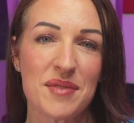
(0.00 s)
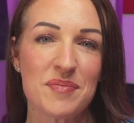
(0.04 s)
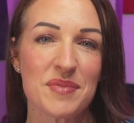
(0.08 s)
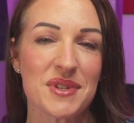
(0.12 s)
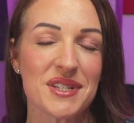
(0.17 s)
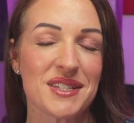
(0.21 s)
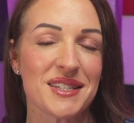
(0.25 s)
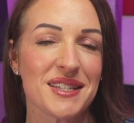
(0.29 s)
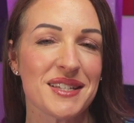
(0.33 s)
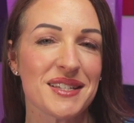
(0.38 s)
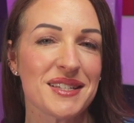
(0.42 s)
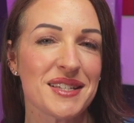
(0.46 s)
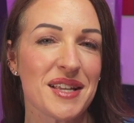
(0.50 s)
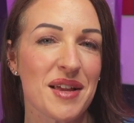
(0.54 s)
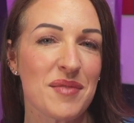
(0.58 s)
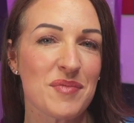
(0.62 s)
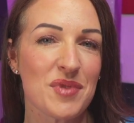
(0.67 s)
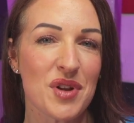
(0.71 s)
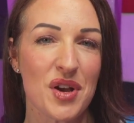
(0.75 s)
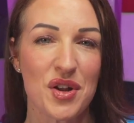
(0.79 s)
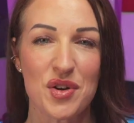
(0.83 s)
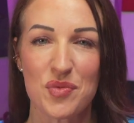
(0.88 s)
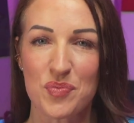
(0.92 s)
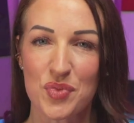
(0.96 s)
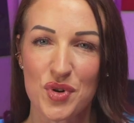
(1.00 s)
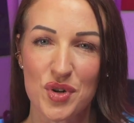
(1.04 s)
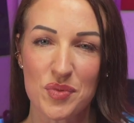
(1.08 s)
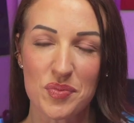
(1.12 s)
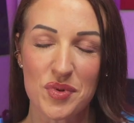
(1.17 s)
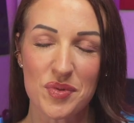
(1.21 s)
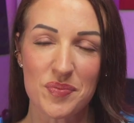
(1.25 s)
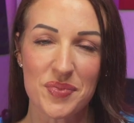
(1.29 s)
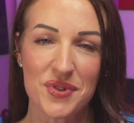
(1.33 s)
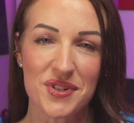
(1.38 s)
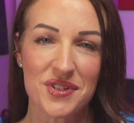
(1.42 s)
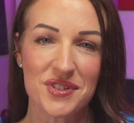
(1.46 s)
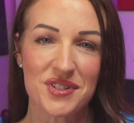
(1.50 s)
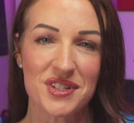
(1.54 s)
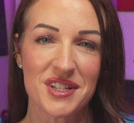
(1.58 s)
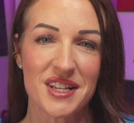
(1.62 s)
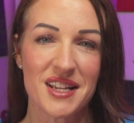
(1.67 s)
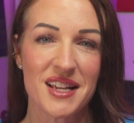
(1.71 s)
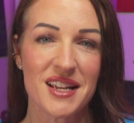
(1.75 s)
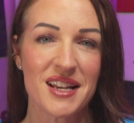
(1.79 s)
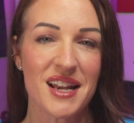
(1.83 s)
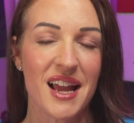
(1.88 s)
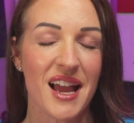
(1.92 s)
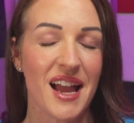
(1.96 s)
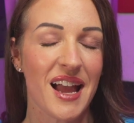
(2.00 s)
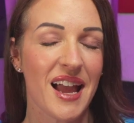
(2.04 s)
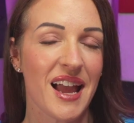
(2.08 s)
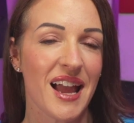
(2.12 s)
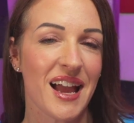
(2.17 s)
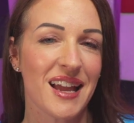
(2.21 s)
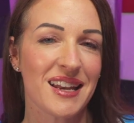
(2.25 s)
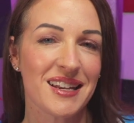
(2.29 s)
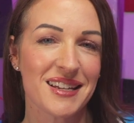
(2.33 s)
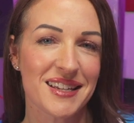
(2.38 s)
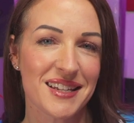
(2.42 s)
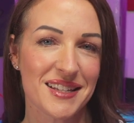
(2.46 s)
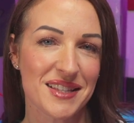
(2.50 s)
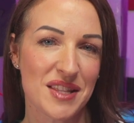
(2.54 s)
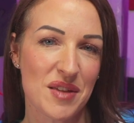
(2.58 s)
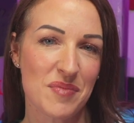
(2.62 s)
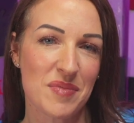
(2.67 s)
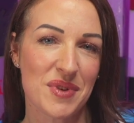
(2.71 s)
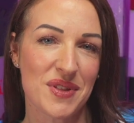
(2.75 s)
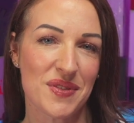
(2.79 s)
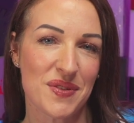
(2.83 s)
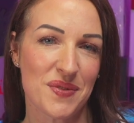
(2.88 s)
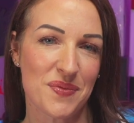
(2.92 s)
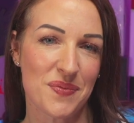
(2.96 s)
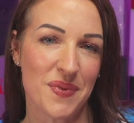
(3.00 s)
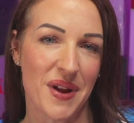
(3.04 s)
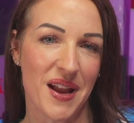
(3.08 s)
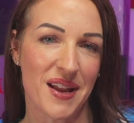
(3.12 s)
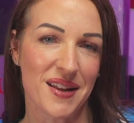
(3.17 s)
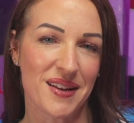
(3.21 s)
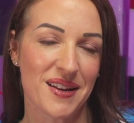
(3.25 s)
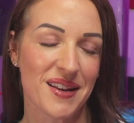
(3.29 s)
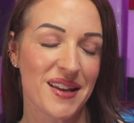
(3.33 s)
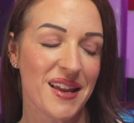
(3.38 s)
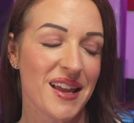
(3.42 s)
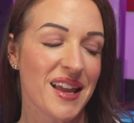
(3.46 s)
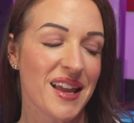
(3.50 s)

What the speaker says: but since I'm not a purple person, I had to get them in the red.